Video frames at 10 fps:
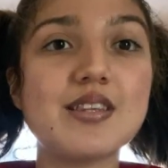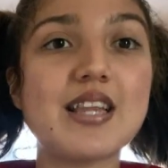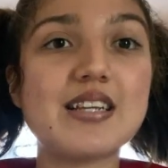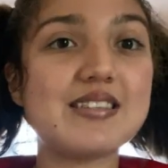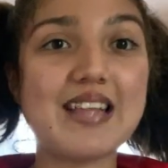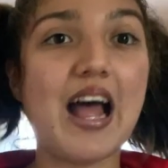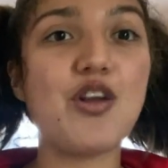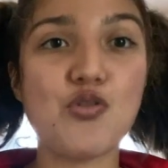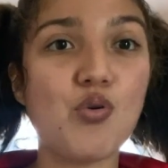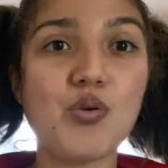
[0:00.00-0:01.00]
That's not
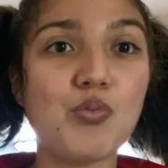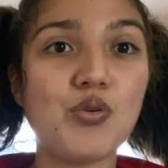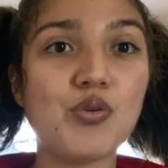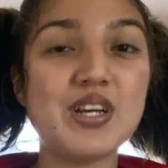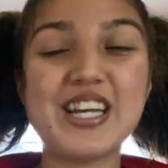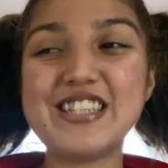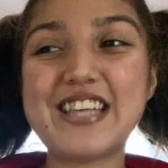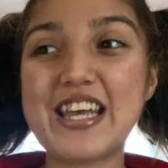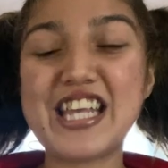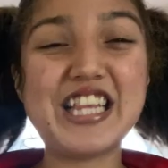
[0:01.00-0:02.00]
normal. And
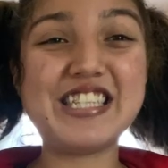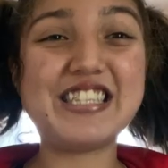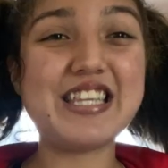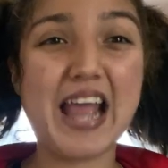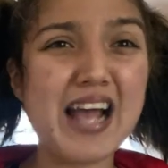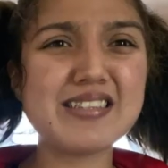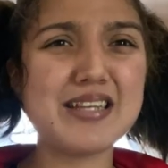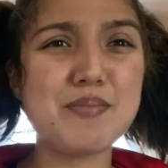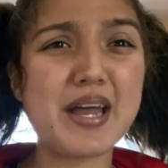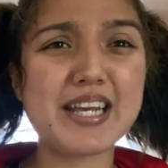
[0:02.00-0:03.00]
taking these nasty
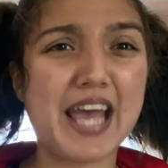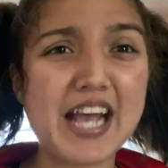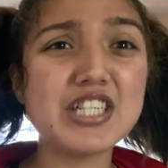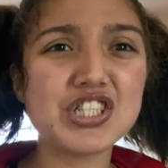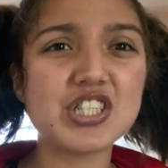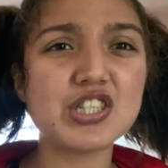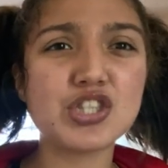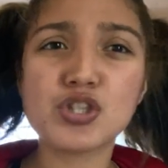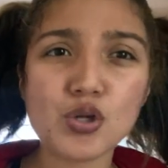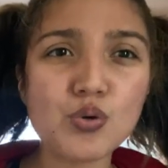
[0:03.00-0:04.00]
medications
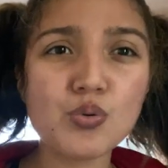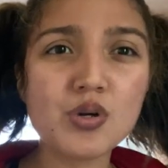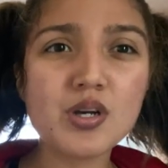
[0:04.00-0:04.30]
too,